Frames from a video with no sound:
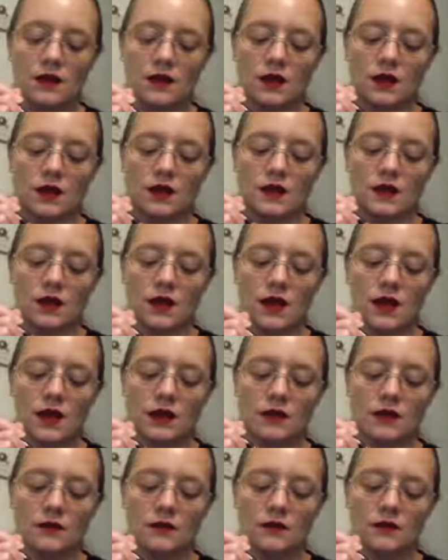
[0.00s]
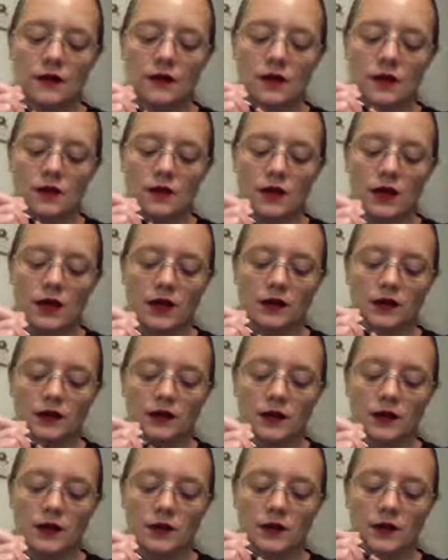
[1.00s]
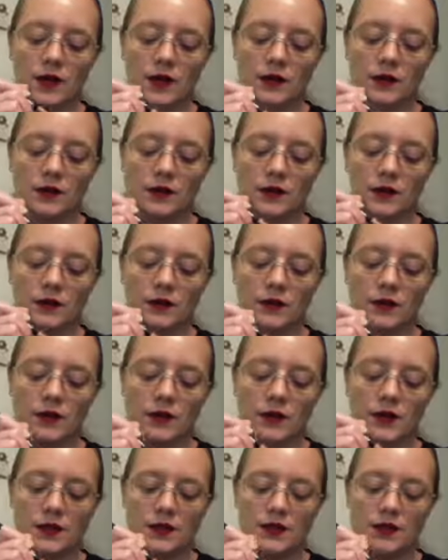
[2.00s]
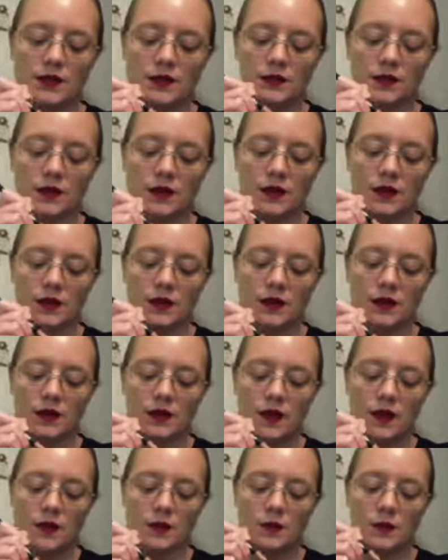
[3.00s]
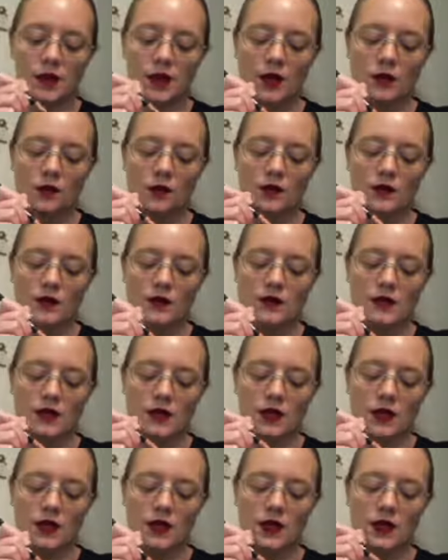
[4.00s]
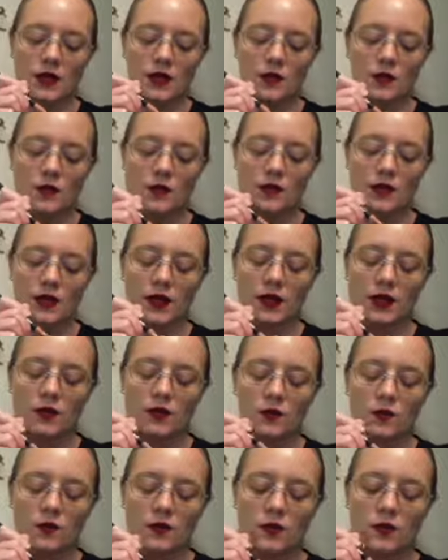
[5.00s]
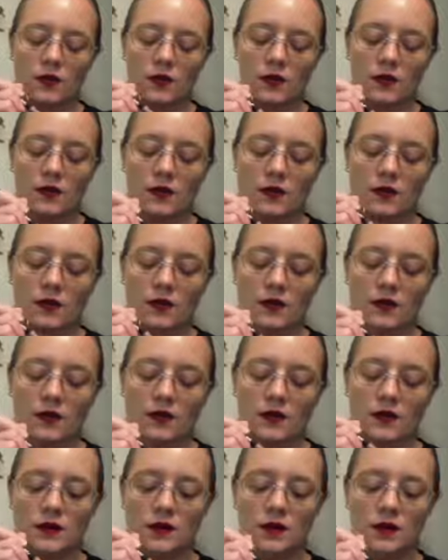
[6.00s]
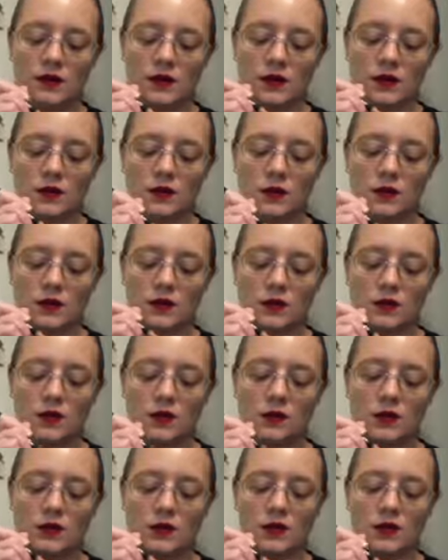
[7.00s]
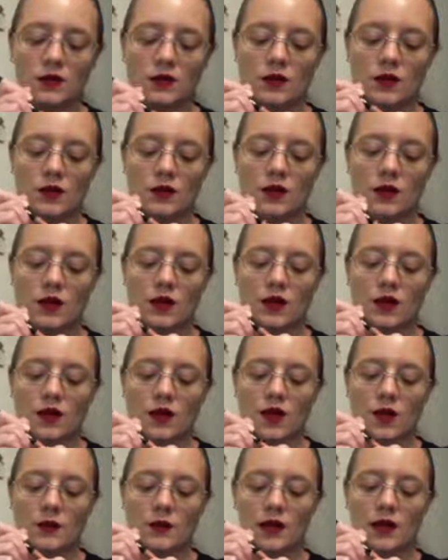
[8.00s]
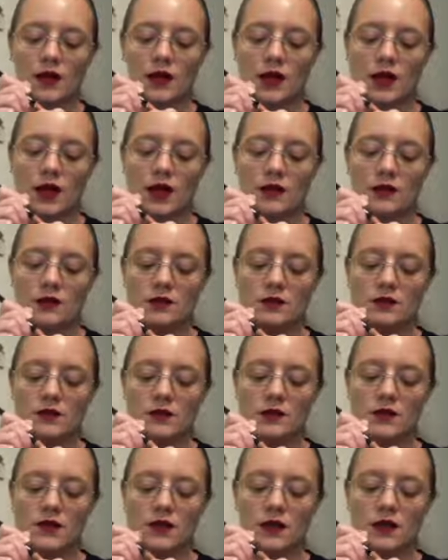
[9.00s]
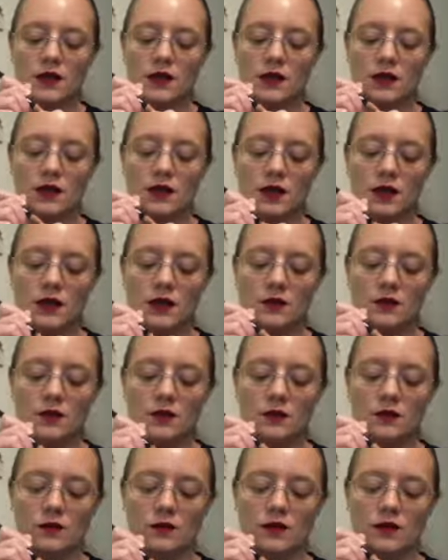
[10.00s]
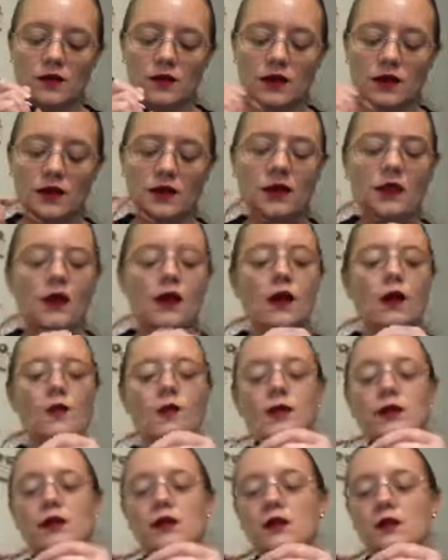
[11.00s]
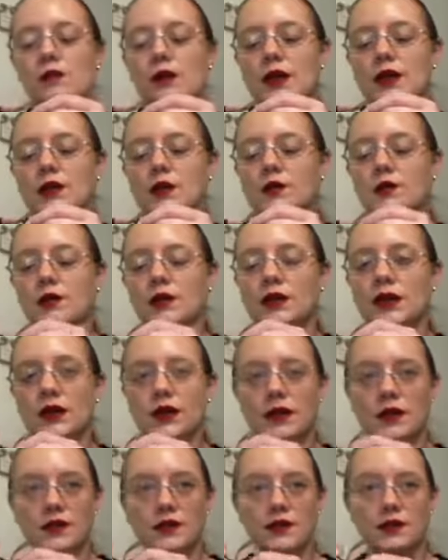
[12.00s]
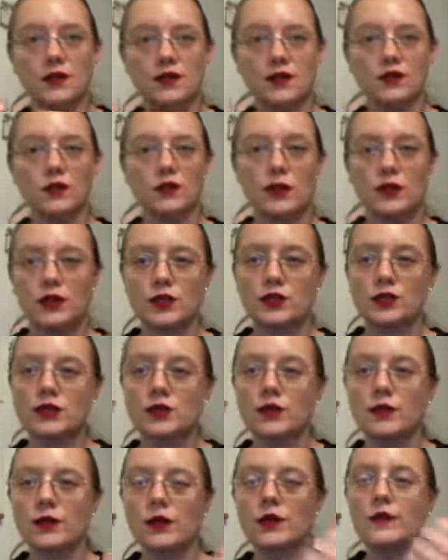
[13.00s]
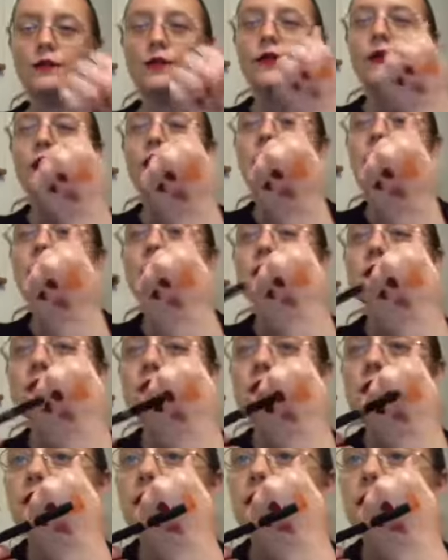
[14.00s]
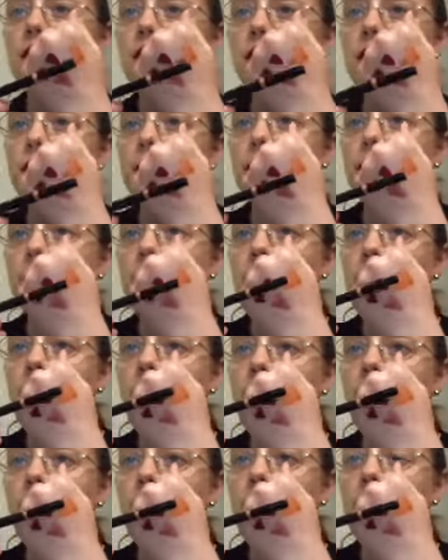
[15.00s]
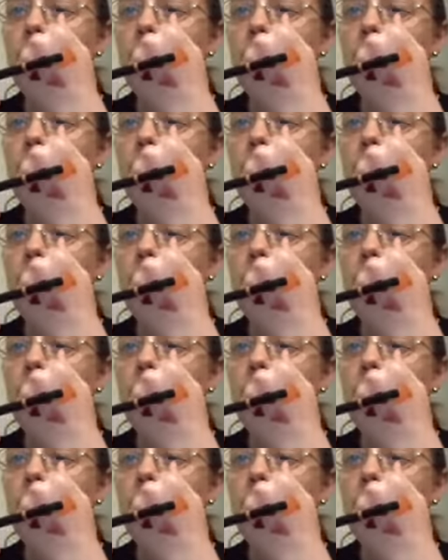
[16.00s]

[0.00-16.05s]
it's kind of like a regular lip color, but it's a little darker. But I will say, like, when I wore the Gnarly Nude, I mean, I noticed it and I knew it was on, but nobody really like said too much to me. This is the Gnarly Nude right here,